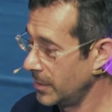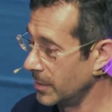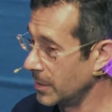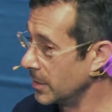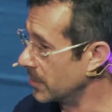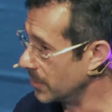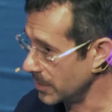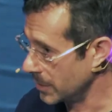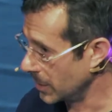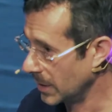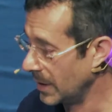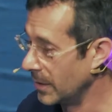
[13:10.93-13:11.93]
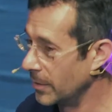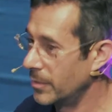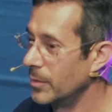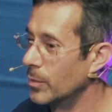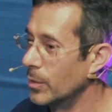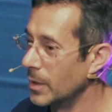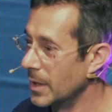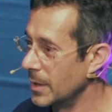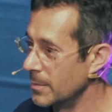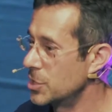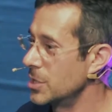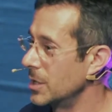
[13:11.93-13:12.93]
either in the cloud or on a
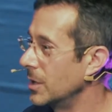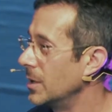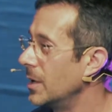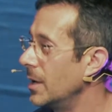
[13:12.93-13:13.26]
machine,